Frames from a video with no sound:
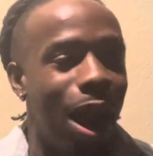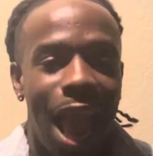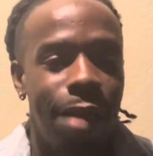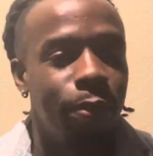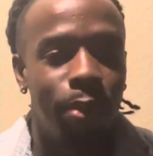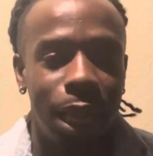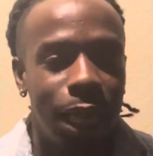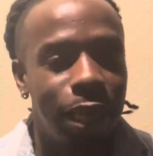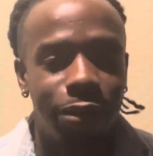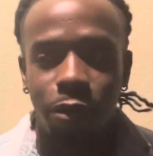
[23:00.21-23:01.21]
I ain't have a plan
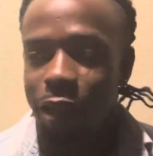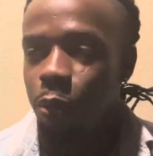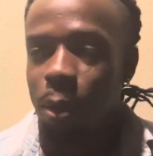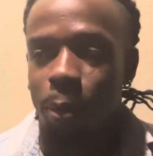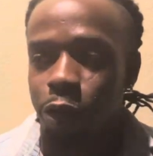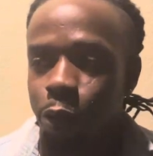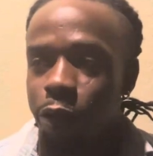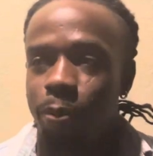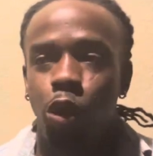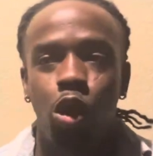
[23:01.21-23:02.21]
yet, so it's like, what else I'm gonna do